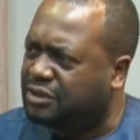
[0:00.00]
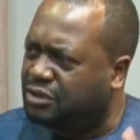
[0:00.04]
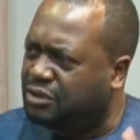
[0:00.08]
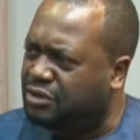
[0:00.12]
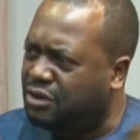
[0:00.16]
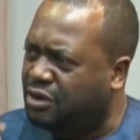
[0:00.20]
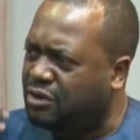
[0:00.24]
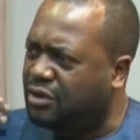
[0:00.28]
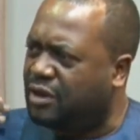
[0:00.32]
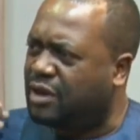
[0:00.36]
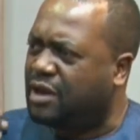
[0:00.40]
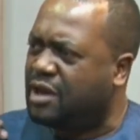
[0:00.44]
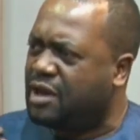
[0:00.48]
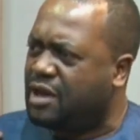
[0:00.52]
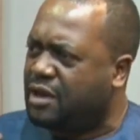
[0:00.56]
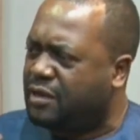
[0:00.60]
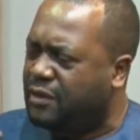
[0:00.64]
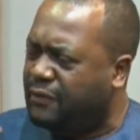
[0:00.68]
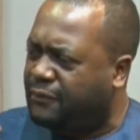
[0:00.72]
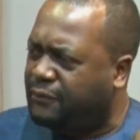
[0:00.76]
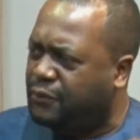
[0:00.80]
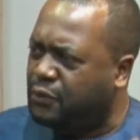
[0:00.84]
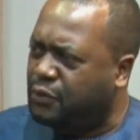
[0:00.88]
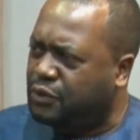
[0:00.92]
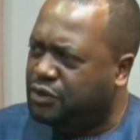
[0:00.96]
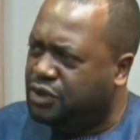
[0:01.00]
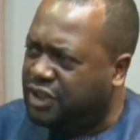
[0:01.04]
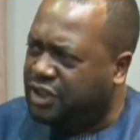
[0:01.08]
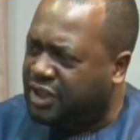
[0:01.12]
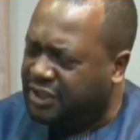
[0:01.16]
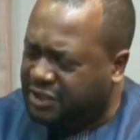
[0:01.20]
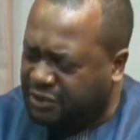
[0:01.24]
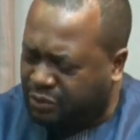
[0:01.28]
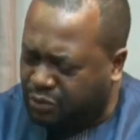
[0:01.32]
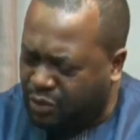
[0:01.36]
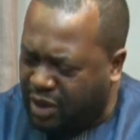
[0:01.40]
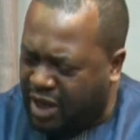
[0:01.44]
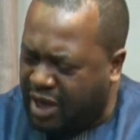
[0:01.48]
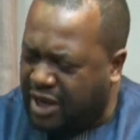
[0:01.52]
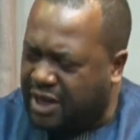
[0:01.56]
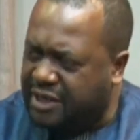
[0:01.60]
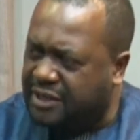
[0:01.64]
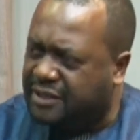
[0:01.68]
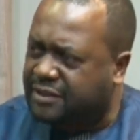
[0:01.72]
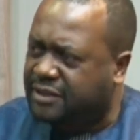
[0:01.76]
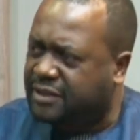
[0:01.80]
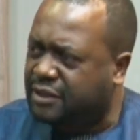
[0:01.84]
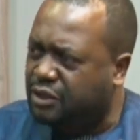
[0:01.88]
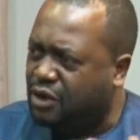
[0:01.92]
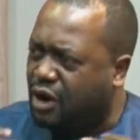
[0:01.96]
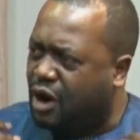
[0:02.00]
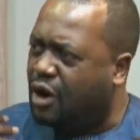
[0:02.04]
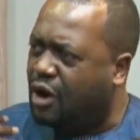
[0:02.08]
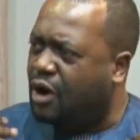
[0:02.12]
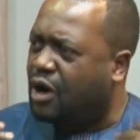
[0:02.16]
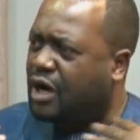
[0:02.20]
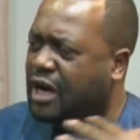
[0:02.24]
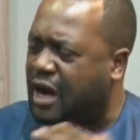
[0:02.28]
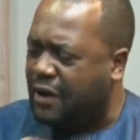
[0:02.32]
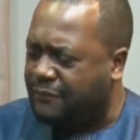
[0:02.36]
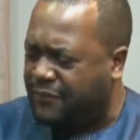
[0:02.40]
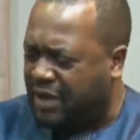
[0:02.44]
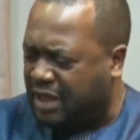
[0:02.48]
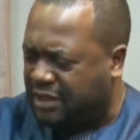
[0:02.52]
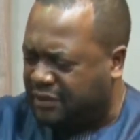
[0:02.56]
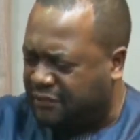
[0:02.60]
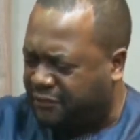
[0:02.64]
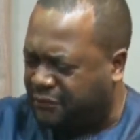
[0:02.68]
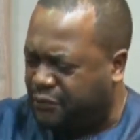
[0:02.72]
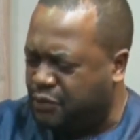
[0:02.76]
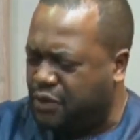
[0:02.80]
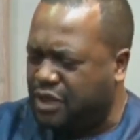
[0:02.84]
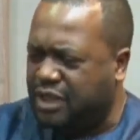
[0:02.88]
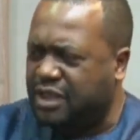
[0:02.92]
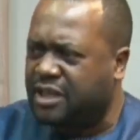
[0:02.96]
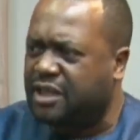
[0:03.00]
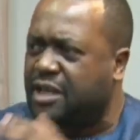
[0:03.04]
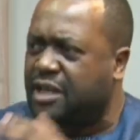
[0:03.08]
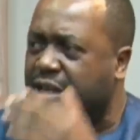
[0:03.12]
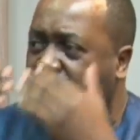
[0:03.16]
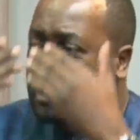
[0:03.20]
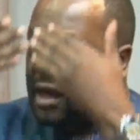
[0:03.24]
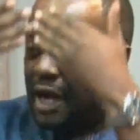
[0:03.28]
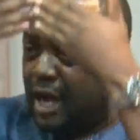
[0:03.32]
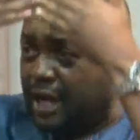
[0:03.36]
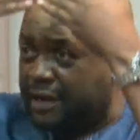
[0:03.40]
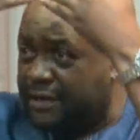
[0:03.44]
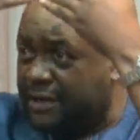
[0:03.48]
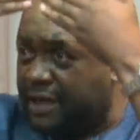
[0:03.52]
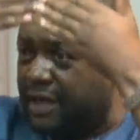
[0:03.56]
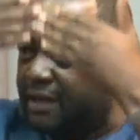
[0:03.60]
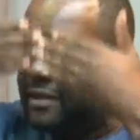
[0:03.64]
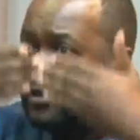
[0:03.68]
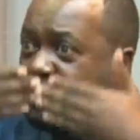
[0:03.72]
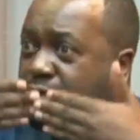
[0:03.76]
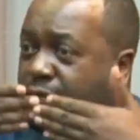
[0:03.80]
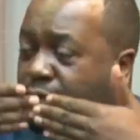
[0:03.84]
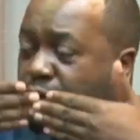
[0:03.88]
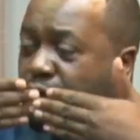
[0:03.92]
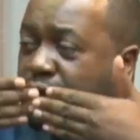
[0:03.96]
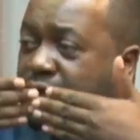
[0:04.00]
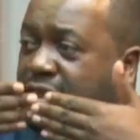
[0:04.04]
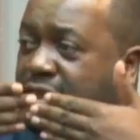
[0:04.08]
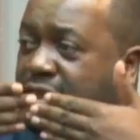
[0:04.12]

You know, the full dress where you're covered fully, and then you've got